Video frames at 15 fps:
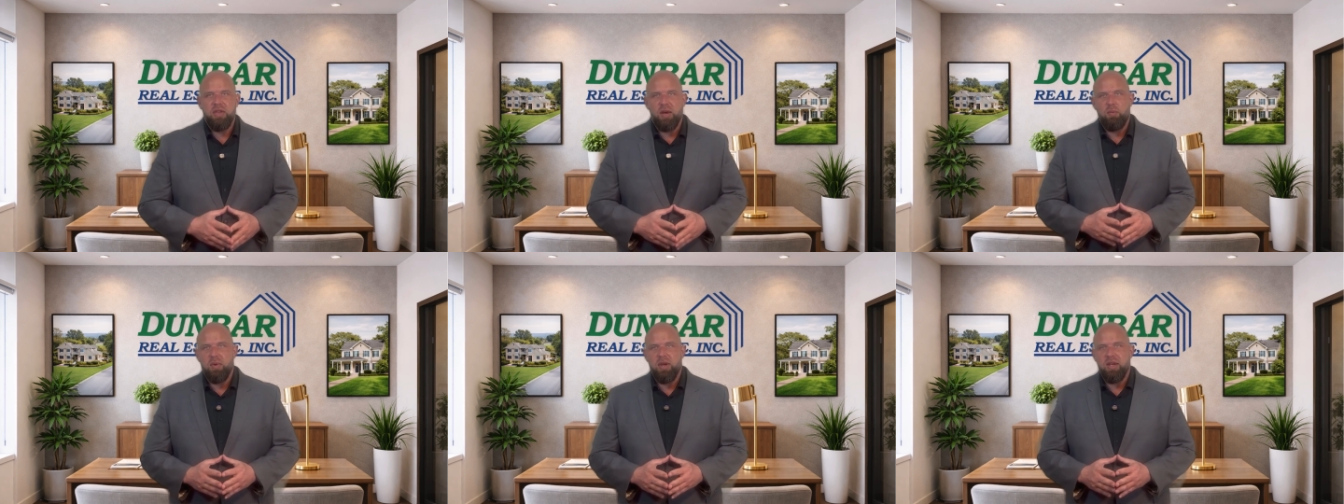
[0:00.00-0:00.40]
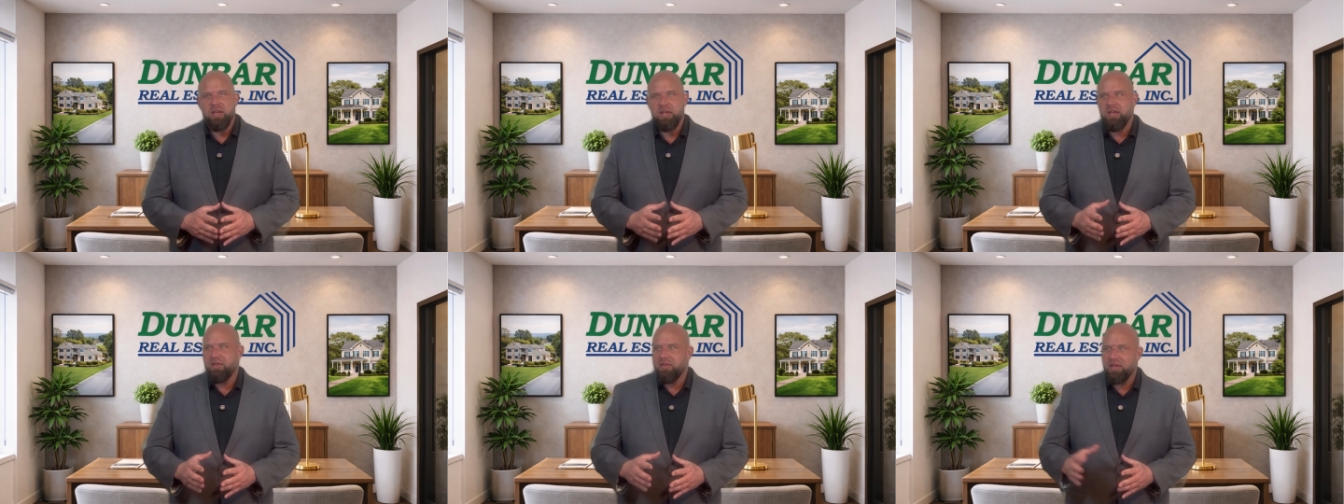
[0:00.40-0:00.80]
That way,
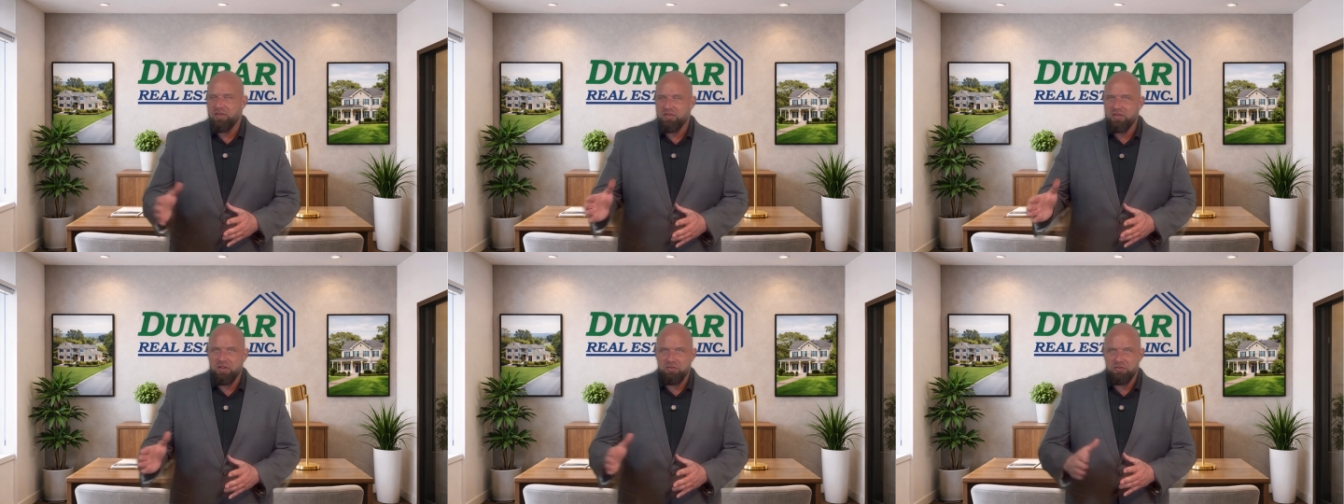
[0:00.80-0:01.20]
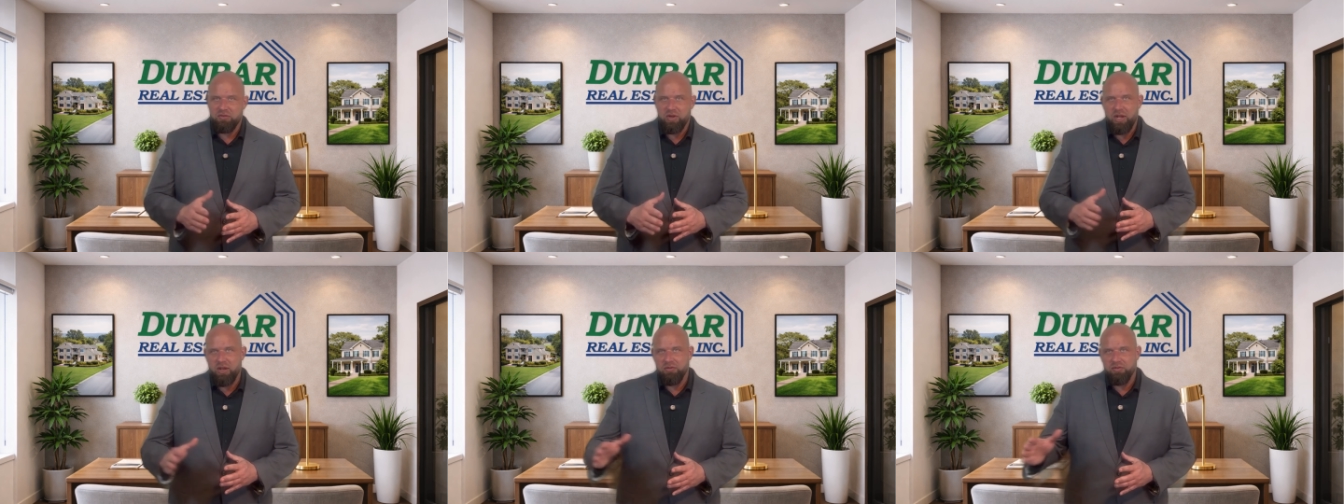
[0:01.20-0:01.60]
again, that sets
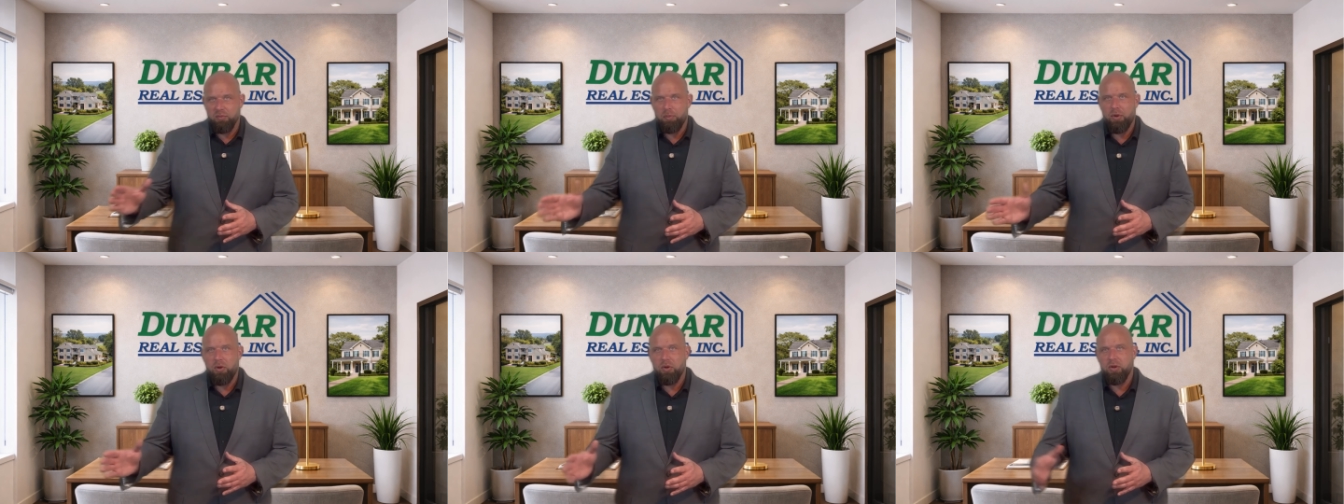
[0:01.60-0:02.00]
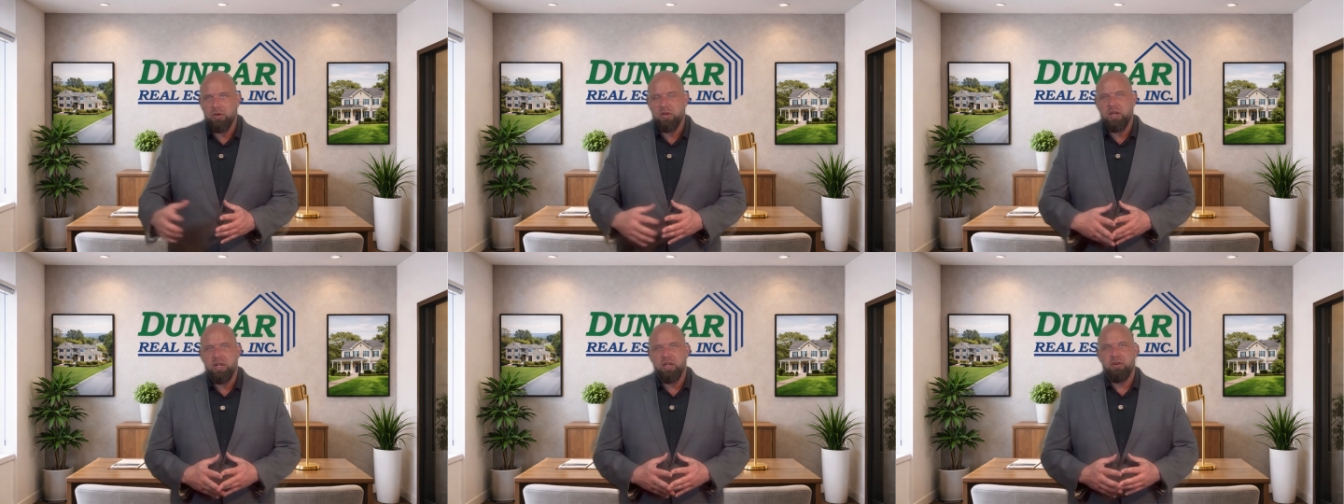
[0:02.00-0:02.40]
your house
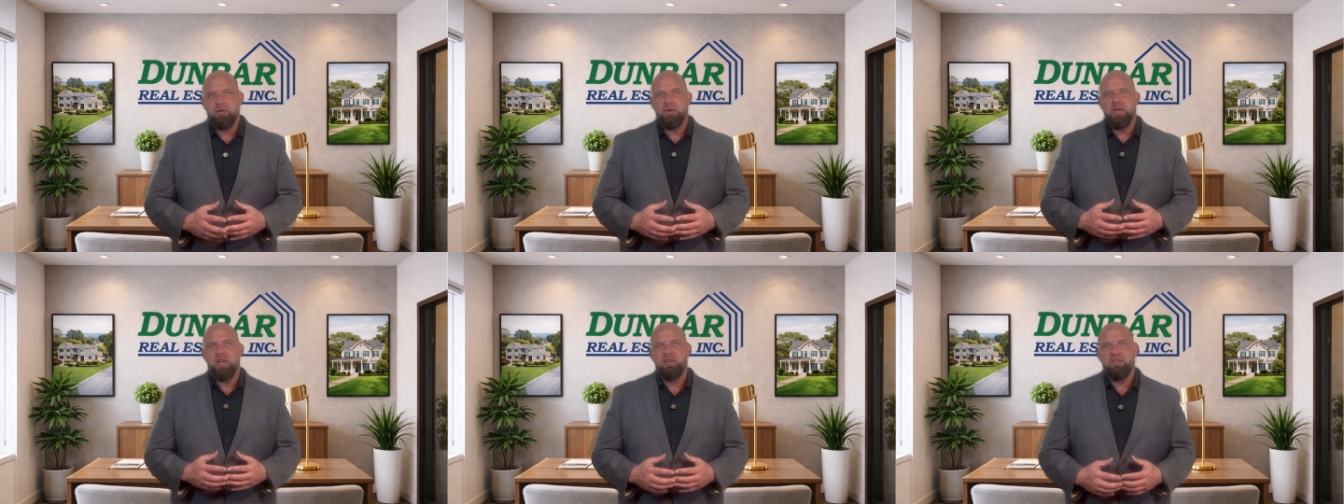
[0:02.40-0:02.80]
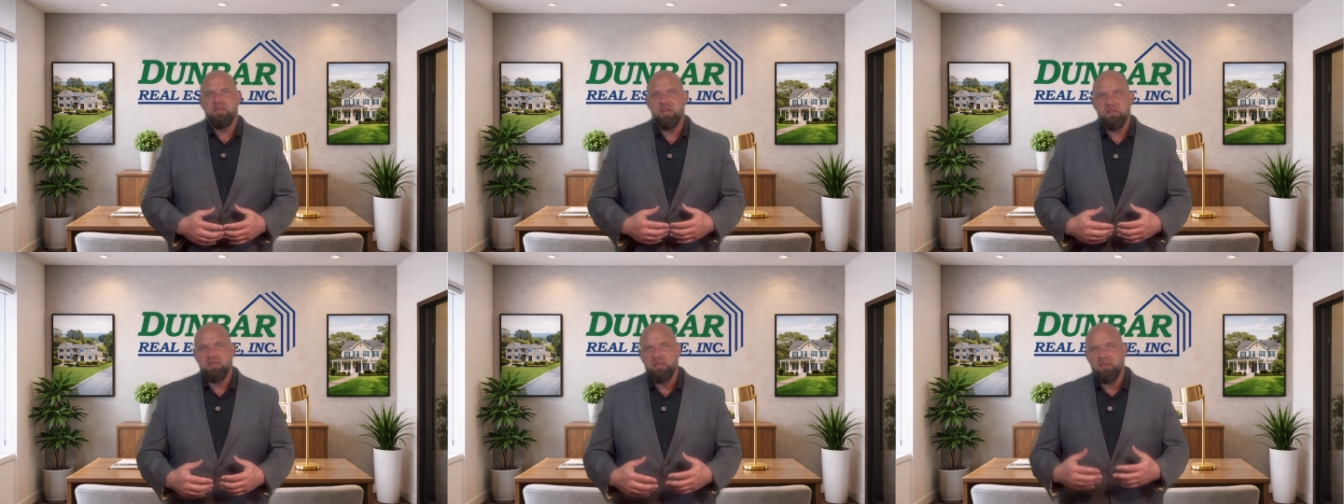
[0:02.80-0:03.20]
apart and it creates
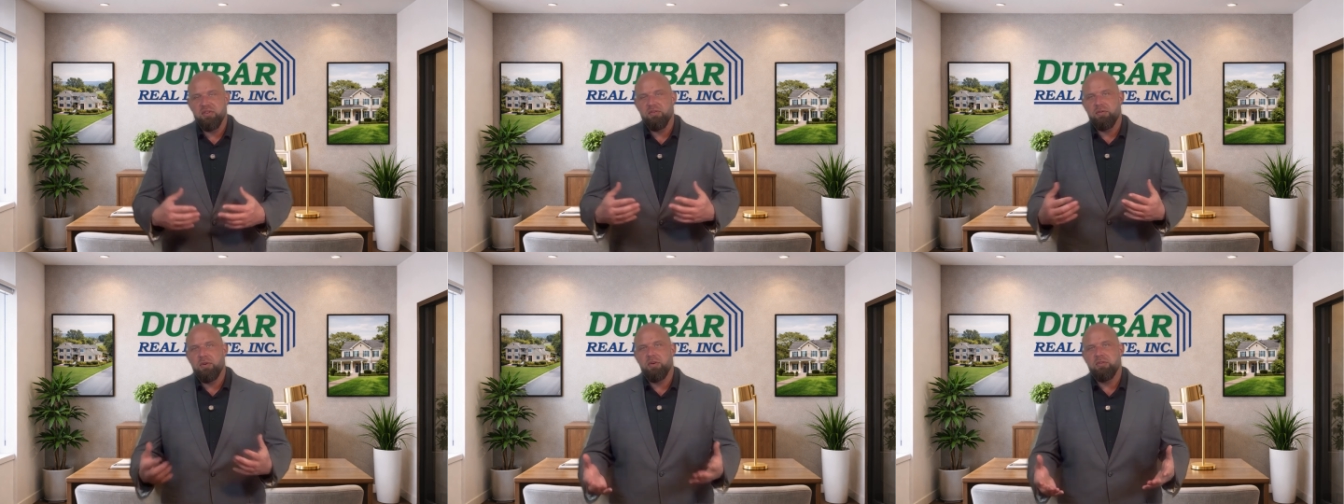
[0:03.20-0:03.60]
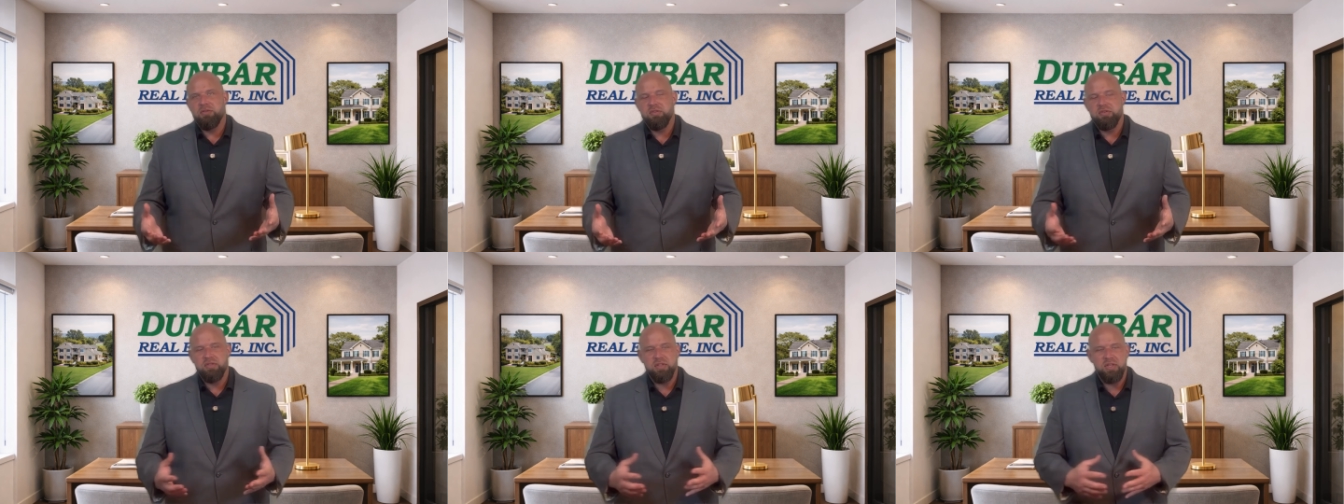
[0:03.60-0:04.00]
that sense of
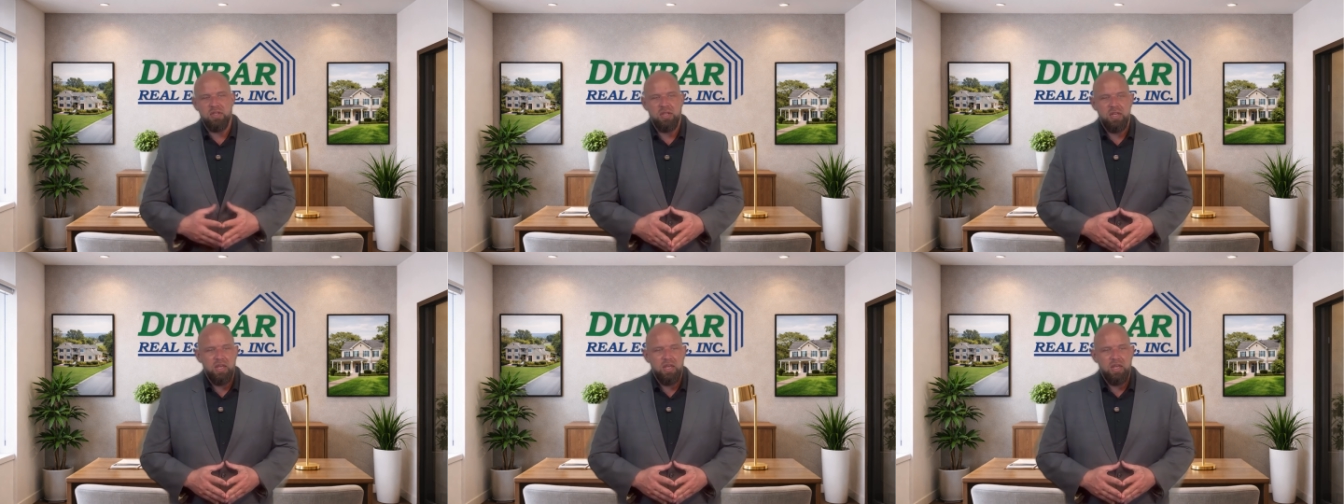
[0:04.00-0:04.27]
urgency.